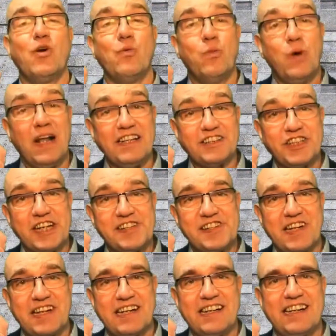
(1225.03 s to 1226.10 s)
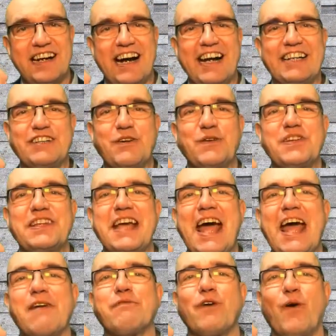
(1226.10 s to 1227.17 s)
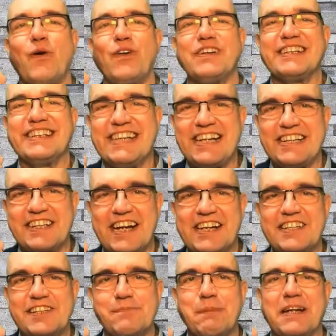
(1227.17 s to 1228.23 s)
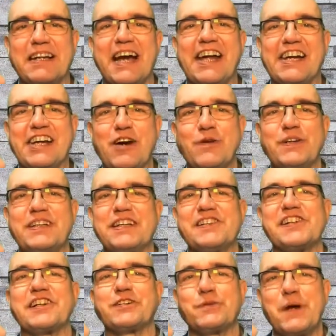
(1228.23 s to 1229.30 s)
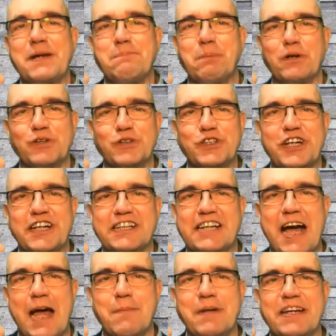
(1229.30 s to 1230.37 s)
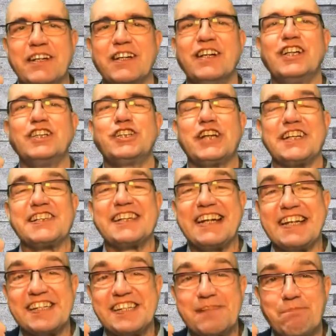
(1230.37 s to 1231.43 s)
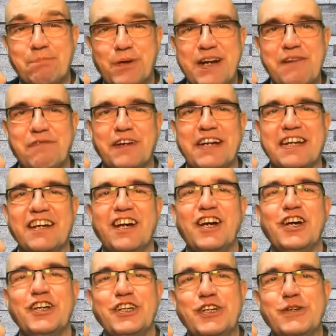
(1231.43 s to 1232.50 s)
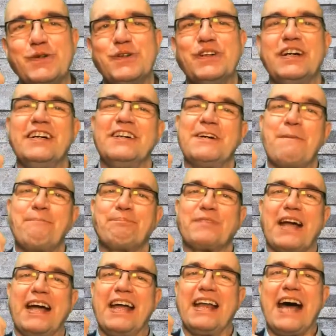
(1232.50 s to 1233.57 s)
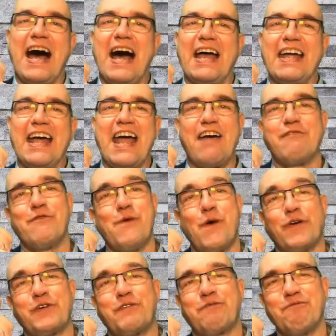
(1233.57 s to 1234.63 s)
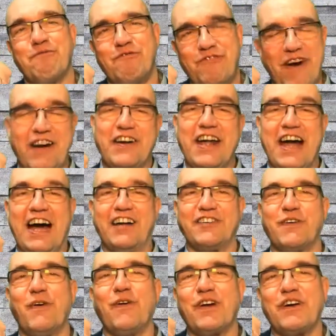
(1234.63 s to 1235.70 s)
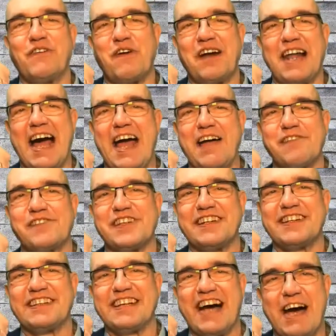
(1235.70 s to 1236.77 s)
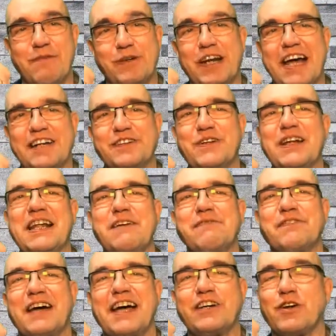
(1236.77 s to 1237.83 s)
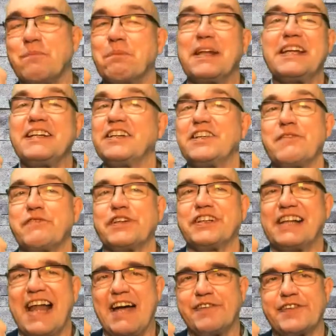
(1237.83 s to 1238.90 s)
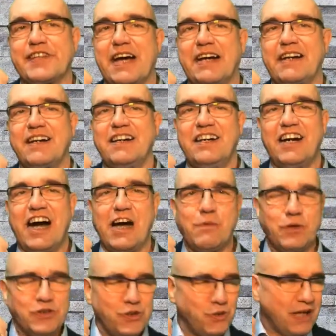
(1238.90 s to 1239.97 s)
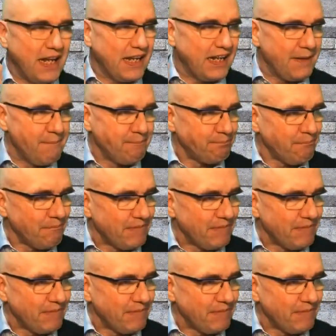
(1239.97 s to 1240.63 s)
Well, Jessica, I don't have all the details, but I know it is a great project I'm in. Just listen briefly. You and I have worked very hard all our lives, and I would like to live a completely different lifestyle. I want to get a